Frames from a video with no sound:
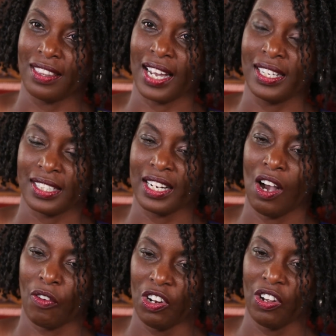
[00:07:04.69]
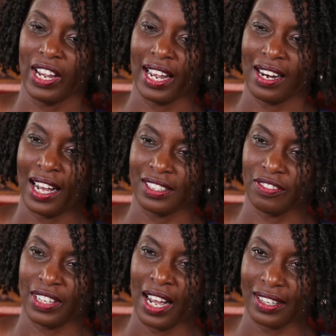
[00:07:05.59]
the idea of looking at Heart
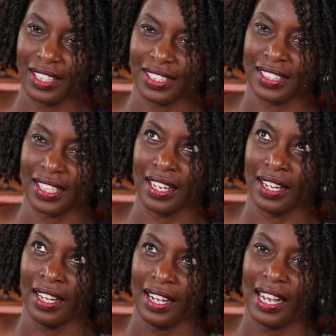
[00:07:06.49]
of Darkness as a